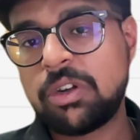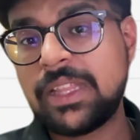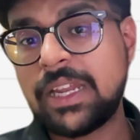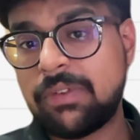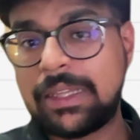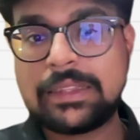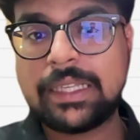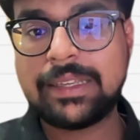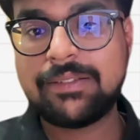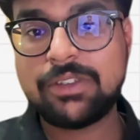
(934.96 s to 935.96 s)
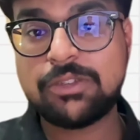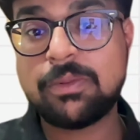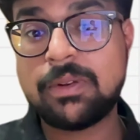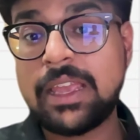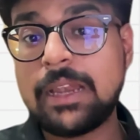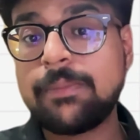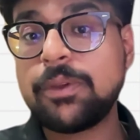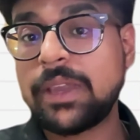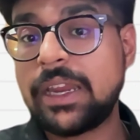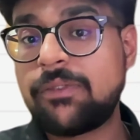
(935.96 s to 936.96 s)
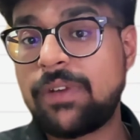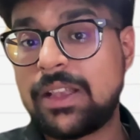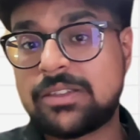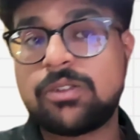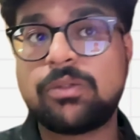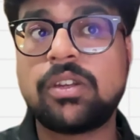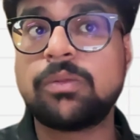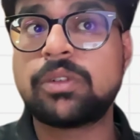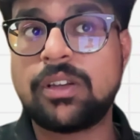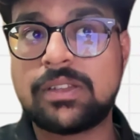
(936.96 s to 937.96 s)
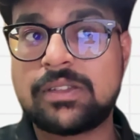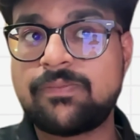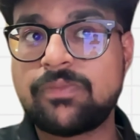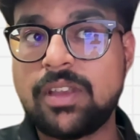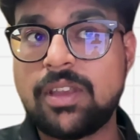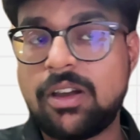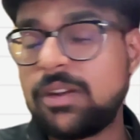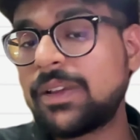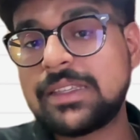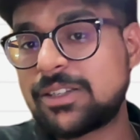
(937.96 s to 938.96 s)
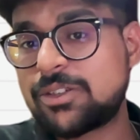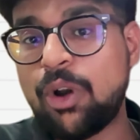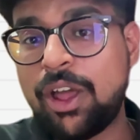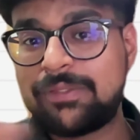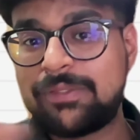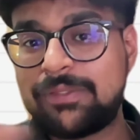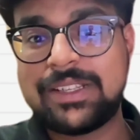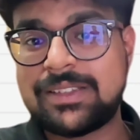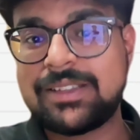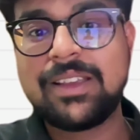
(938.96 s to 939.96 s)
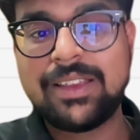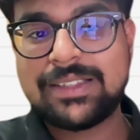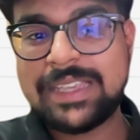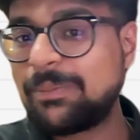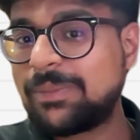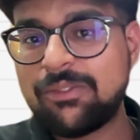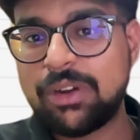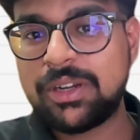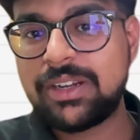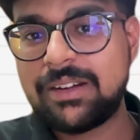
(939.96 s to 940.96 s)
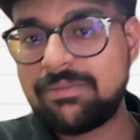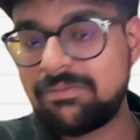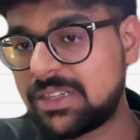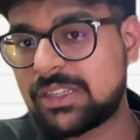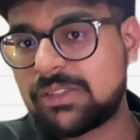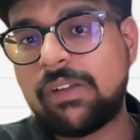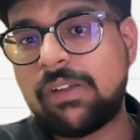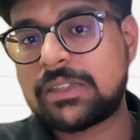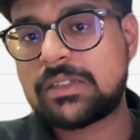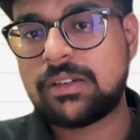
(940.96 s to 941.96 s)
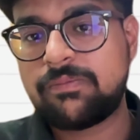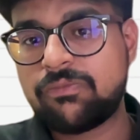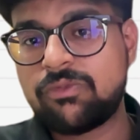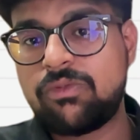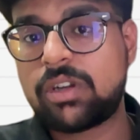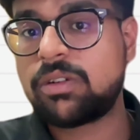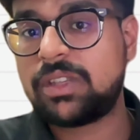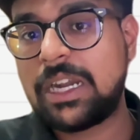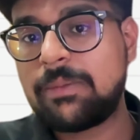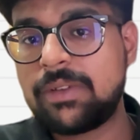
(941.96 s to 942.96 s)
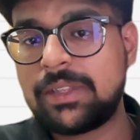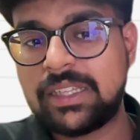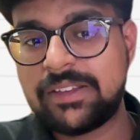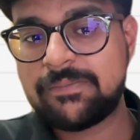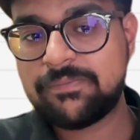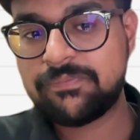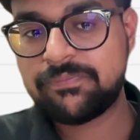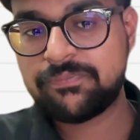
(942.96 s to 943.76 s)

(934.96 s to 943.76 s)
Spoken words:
would be that one thing which will help you get faster to the root cause? Or you can just do all of this same thing what you did, but just faster. What could that be one thing?